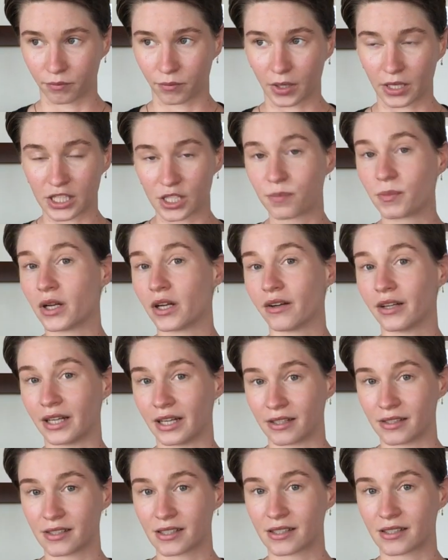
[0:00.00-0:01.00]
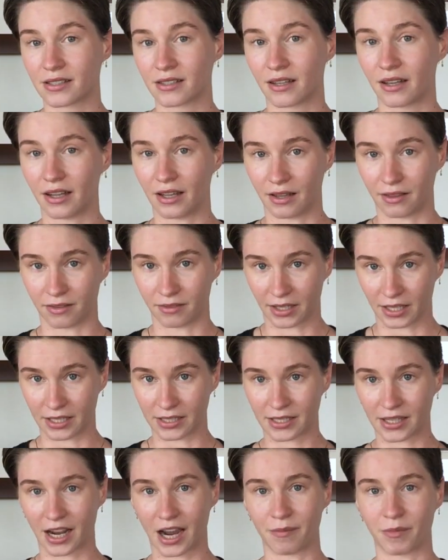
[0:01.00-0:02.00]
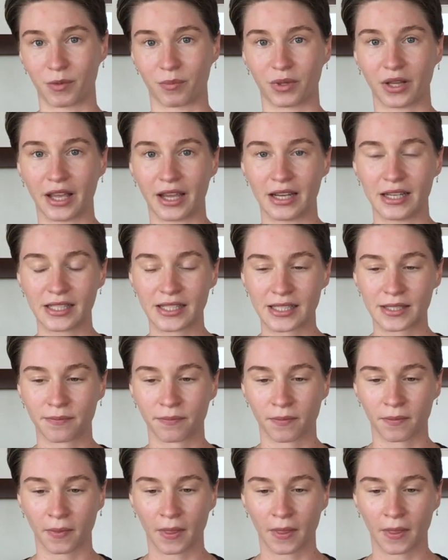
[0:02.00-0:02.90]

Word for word: experience in his time and place.